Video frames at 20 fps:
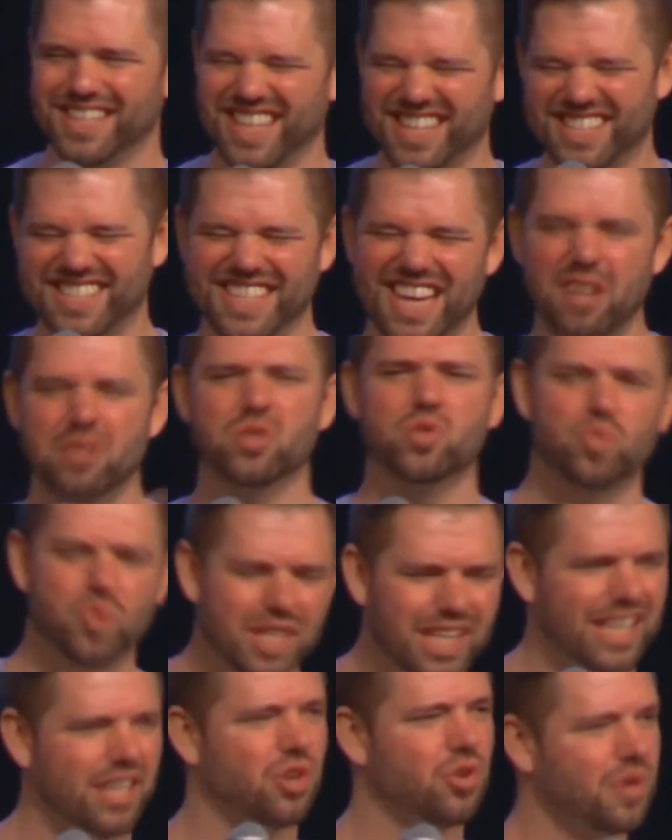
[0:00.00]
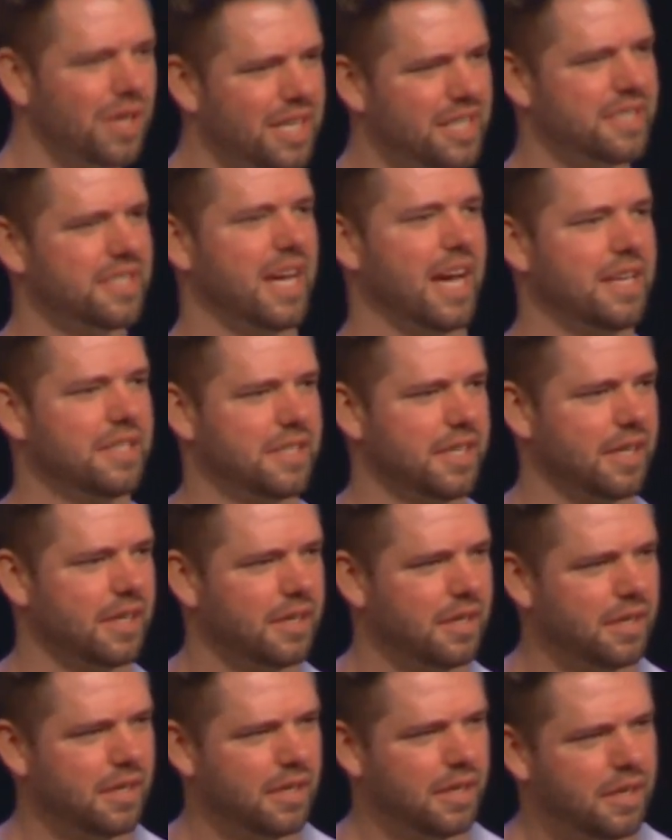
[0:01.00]
it, it sounds really
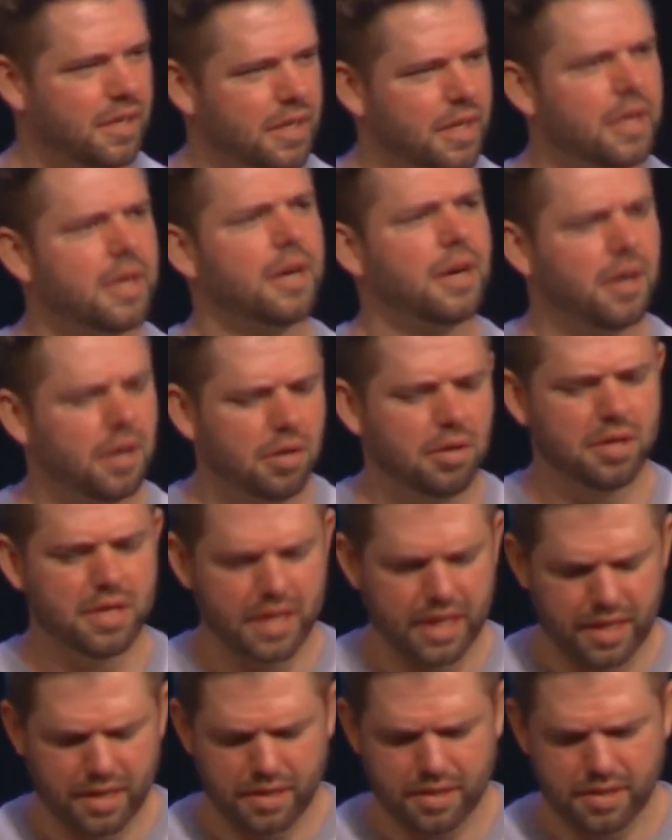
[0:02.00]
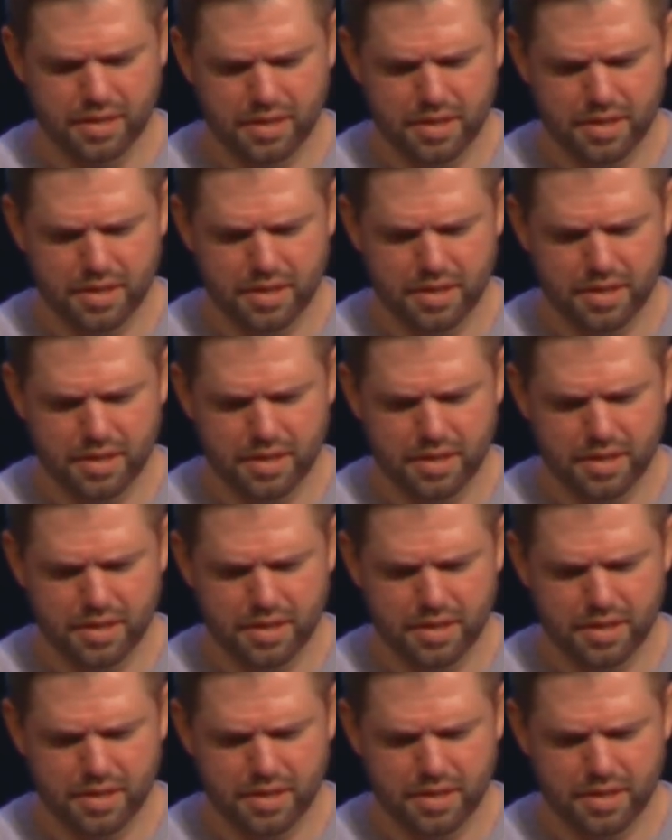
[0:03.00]
criticizing. Oh, okay.